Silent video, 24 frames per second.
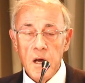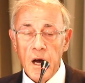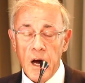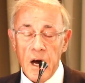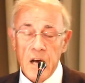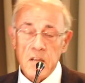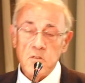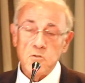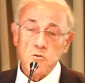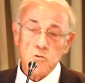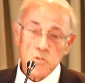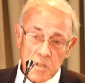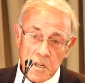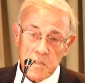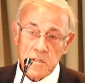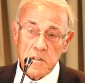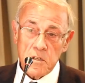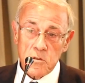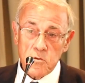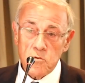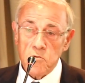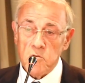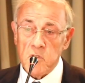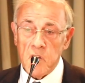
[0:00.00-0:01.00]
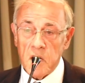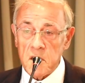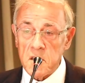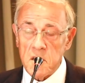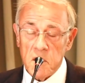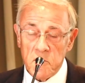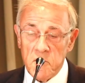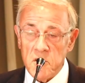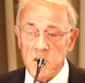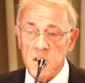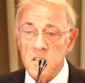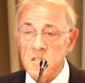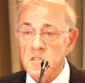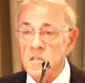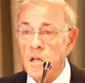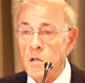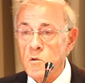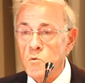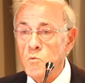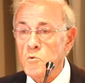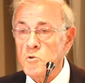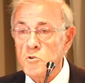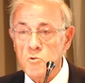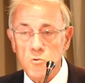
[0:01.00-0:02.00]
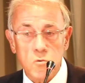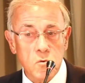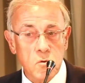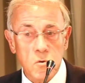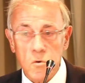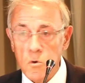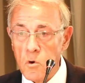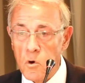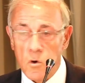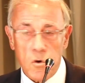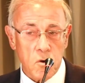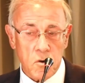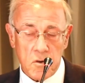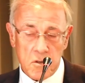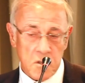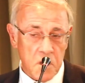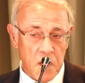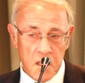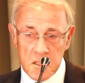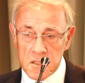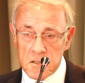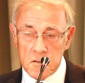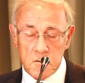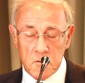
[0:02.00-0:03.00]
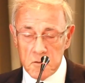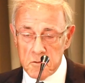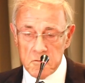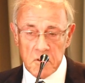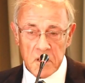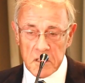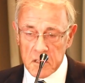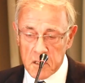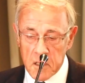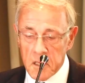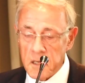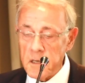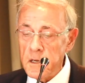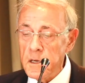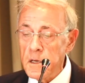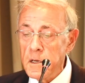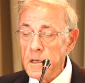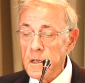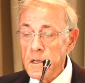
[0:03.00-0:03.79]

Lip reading: associated to the activities that we do, or just directly.